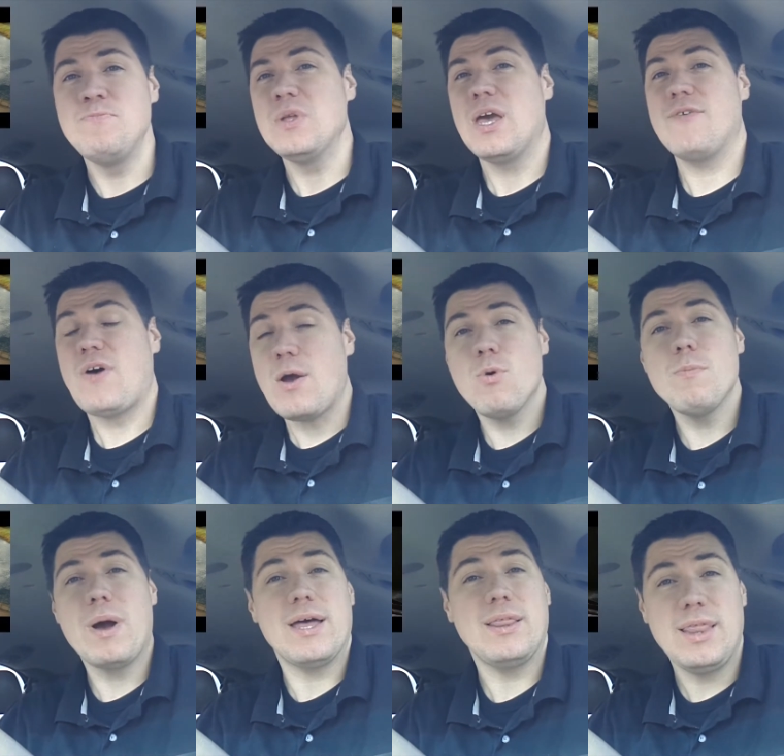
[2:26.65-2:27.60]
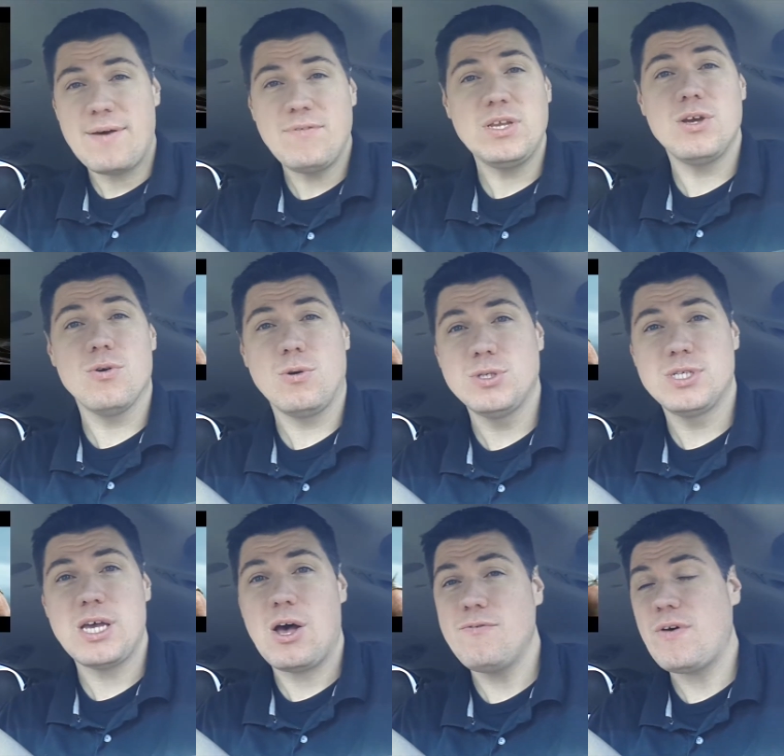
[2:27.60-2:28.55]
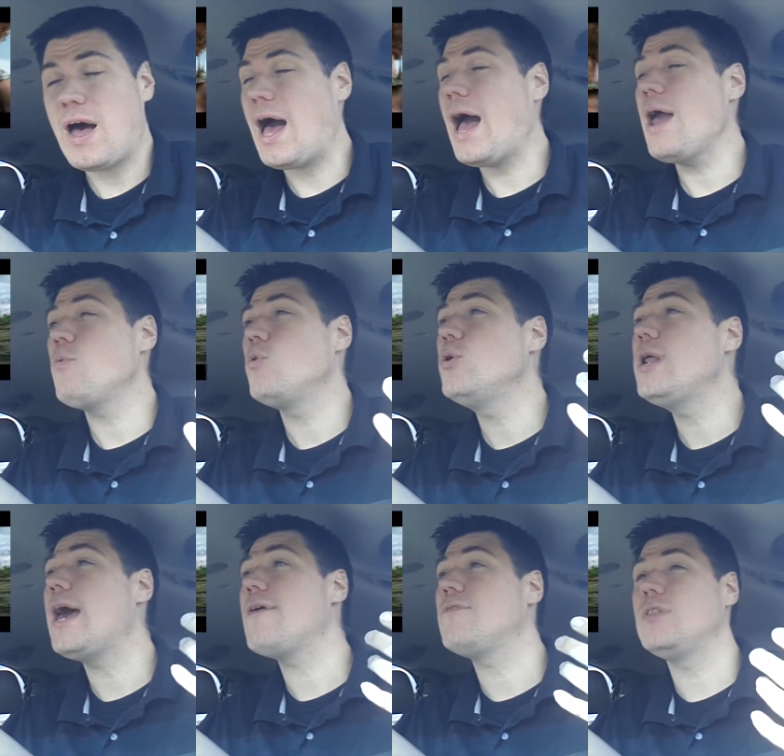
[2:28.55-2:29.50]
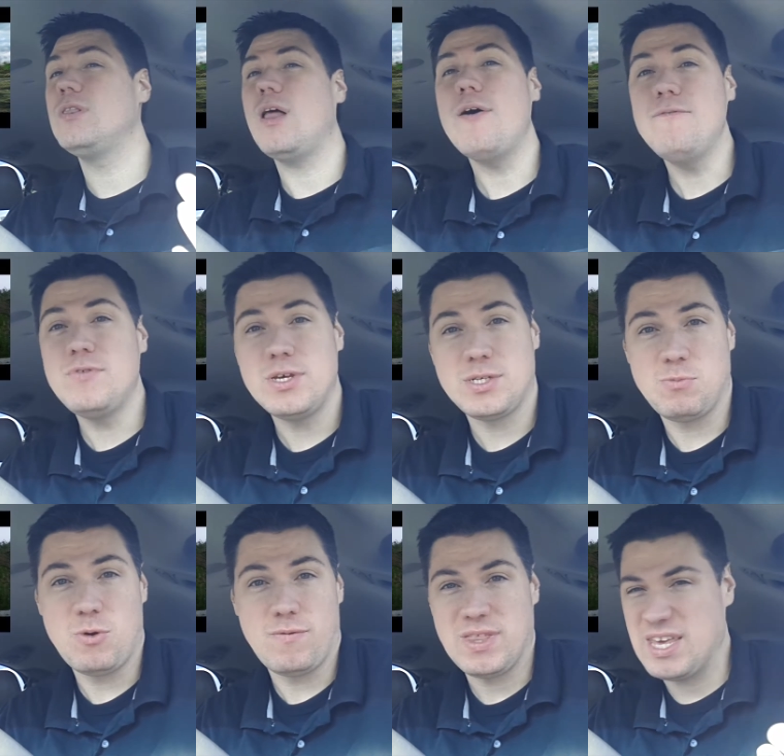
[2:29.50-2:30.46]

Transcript: if I were my 11 year old self, I would have loved this movie.